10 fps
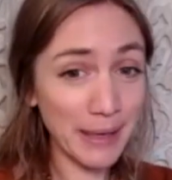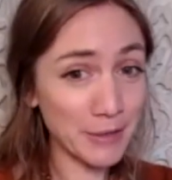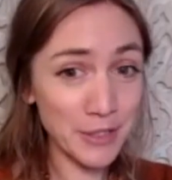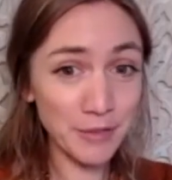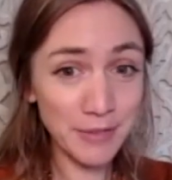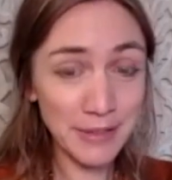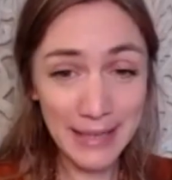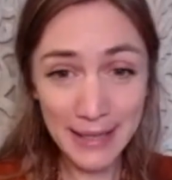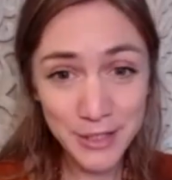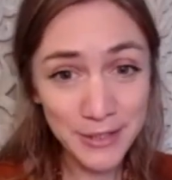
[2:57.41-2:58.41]
out of
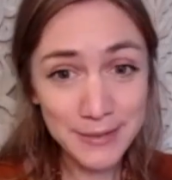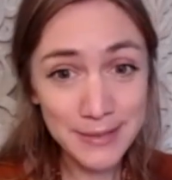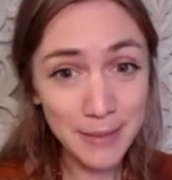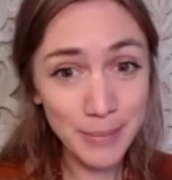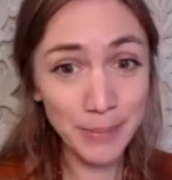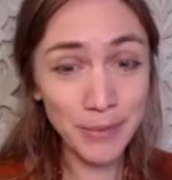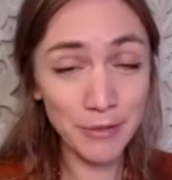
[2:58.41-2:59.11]
connection to the people